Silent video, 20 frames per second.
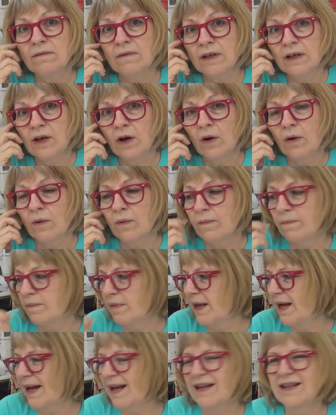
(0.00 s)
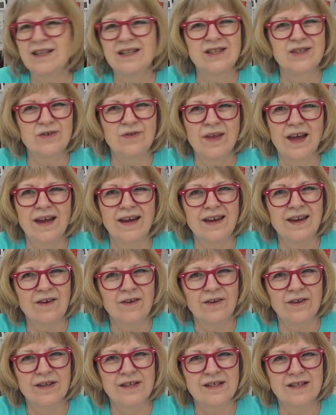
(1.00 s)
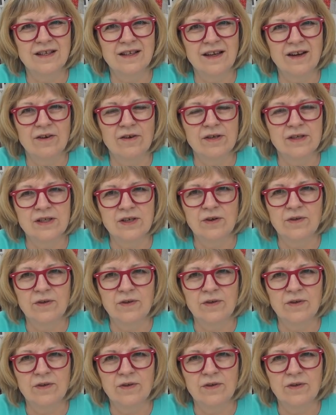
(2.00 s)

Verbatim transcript: you know, then I can just do that here on the Solaris.